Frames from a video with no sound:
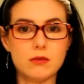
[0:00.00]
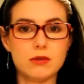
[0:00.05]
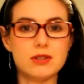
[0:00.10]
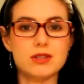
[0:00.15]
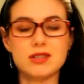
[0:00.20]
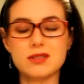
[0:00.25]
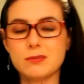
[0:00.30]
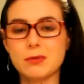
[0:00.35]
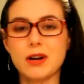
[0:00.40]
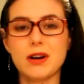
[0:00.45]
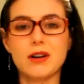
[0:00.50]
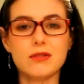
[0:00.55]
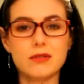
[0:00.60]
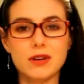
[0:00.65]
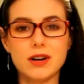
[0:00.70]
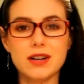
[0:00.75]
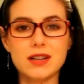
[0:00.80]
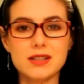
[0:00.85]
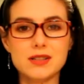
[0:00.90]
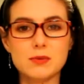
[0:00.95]
which is brown
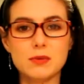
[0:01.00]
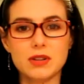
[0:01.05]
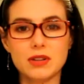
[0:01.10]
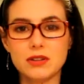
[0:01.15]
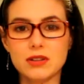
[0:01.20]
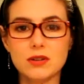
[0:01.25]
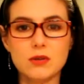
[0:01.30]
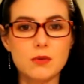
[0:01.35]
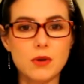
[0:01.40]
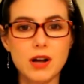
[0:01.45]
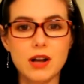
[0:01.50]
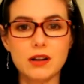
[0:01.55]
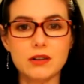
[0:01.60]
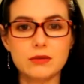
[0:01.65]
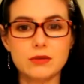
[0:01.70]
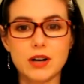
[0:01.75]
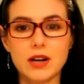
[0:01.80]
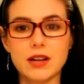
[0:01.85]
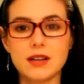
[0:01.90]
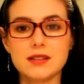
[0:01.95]
rice with a little
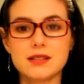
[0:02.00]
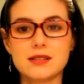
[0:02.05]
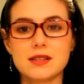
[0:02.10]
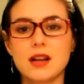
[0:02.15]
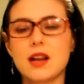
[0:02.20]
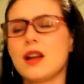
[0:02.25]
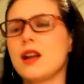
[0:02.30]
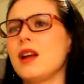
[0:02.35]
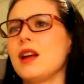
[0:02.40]
wild rice